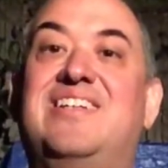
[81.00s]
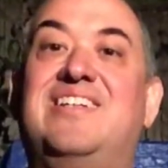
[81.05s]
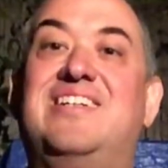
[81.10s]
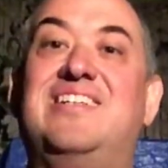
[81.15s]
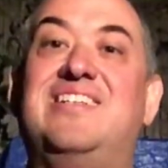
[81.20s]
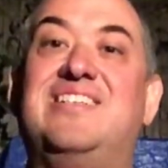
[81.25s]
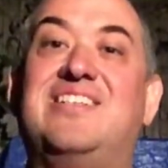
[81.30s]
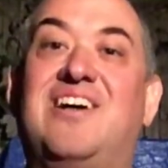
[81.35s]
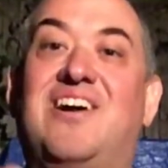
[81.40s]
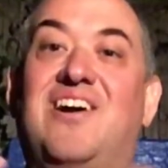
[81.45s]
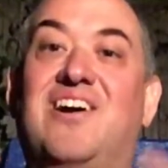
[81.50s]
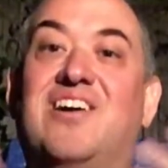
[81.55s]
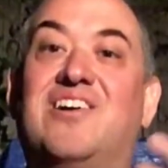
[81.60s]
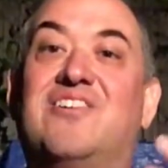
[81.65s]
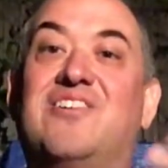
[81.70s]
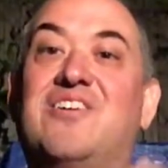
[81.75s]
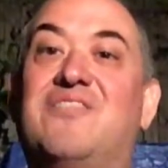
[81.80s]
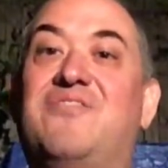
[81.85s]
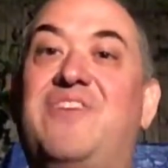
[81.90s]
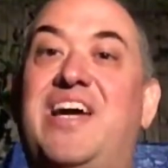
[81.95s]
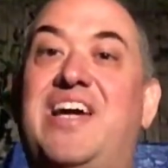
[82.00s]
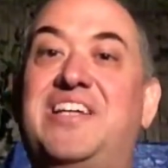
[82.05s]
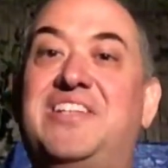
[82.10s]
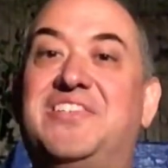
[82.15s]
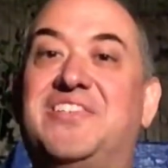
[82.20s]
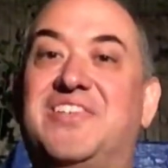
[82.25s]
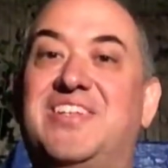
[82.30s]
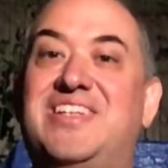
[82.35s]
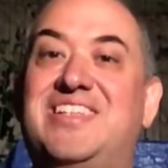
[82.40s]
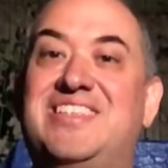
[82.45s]
to honor our
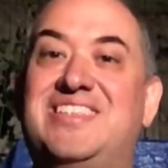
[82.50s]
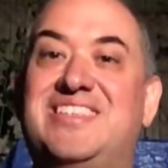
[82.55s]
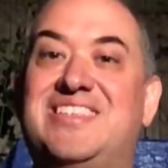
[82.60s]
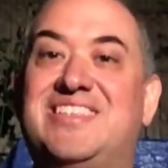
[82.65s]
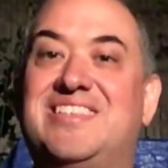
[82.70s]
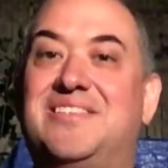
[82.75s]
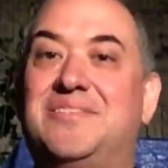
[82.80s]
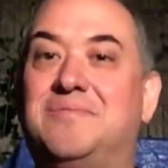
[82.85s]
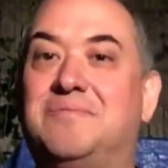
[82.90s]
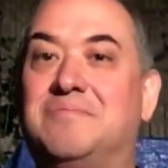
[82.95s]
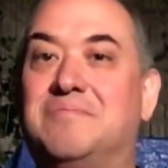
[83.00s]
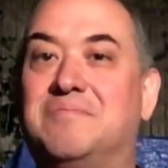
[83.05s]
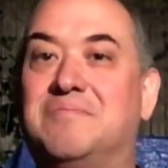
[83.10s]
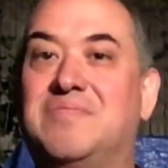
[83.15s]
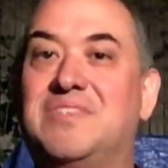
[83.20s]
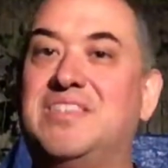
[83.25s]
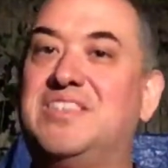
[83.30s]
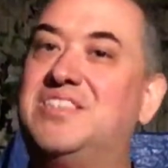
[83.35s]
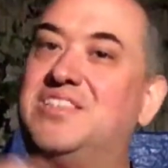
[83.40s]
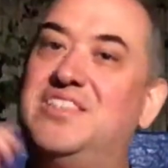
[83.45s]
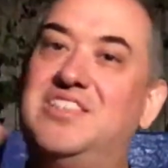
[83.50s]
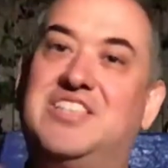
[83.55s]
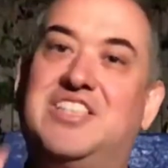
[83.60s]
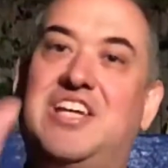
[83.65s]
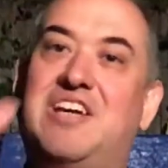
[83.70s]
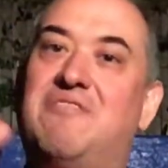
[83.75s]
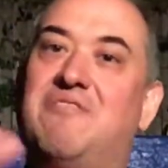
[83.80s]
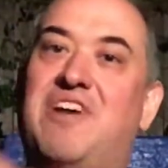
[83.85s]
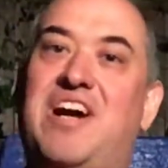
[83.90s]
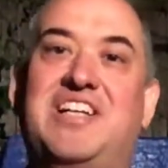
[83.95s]
veterans. So let's
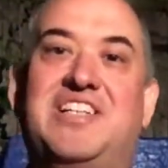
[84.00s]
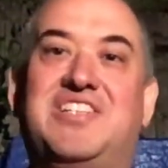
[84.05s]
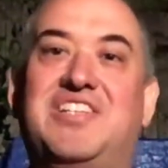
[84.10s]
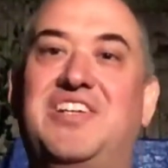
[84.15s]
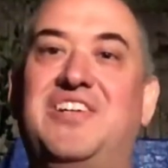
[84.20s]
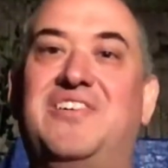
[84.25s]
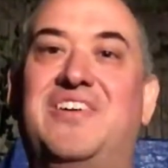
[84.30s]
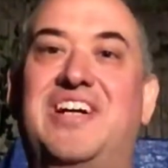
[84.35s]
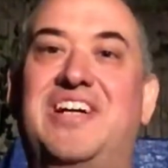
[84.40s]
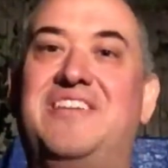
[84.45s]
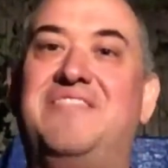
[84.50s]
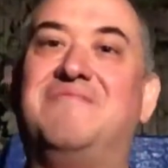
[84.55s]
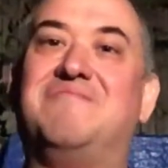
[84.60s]
get right to it.